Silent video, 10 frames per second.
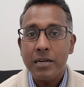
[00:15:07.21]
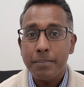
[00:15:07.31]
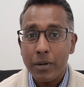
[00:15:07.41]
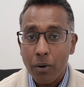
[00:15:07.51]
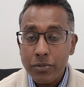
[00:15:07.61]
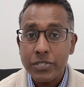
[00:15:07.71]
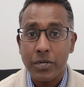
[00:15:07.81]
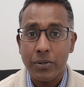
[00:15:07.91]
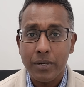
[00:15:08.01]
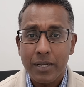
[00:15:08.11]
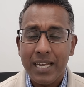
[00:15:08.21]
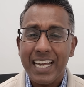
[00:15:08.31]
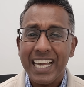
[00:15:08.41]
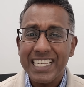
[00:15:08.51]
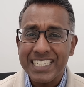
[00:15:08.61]
But also,
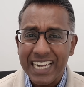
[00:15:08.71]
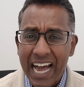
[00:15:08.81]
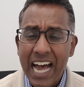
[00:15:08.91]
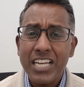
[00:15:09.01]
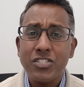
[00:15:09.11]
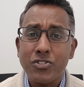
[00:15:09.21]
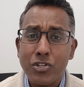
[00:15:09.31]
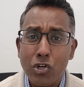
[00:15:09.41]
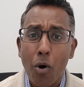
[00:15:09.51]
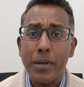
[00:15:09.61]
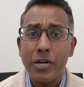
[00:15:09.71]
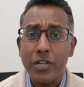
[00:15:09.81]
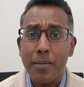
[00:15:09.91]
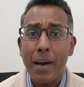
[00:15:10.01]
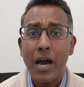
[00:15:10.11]
it's an
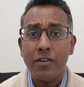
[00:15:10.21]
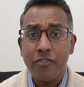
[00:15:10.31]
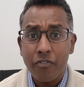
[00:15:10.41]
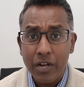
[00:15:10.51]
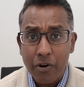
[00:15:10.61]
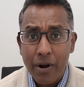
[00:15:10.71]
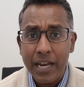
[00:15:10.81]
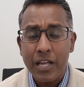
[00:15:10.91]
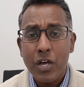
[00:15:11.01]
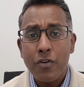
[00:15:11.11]
astronomical amount of regret